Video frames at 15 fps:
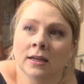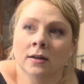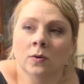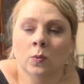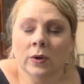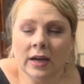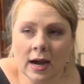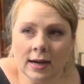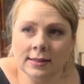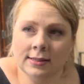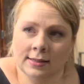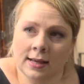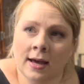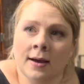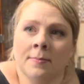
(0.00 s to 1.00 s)
We got
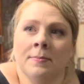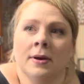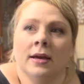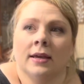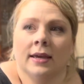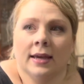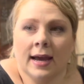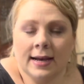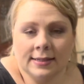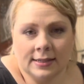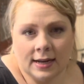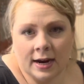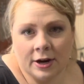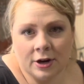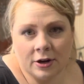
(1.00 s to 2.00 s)
some cast
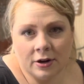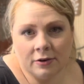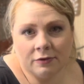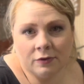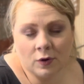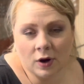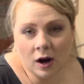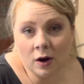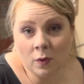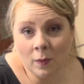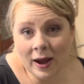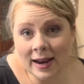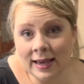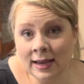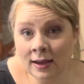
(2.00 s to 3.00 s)
iron for our
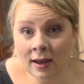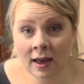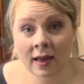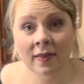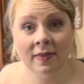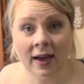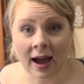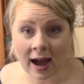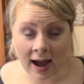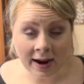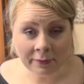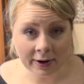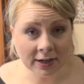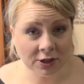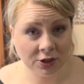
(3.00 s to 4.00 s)
wedding that I
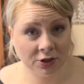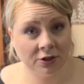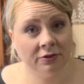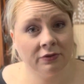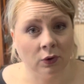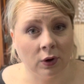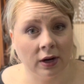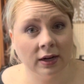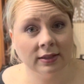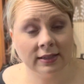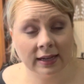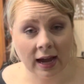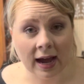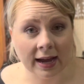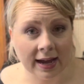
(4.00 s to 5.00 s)
registered for.
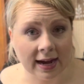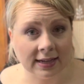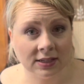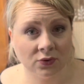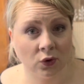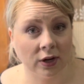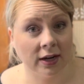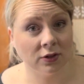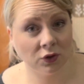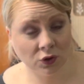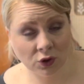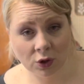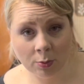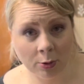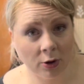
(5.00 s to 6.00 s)
Like I asked for it. I was
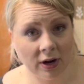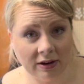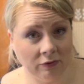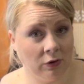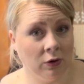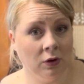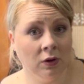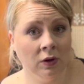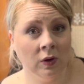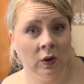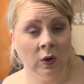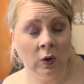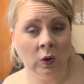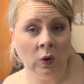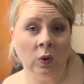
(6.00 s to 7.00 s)
super grateful
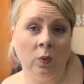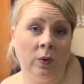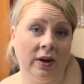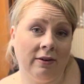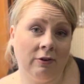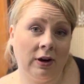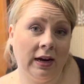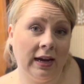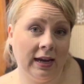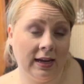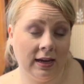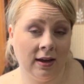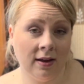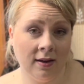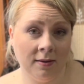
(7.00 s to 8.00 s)
whenever it
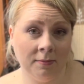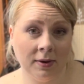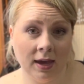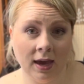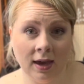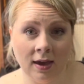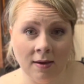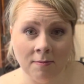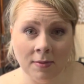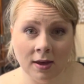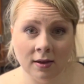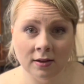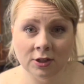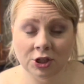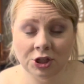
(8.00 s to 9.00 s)
came
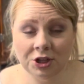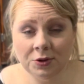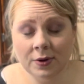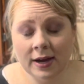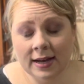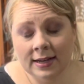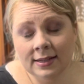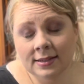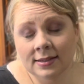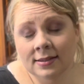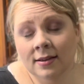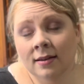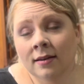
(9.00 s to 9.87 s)
to us.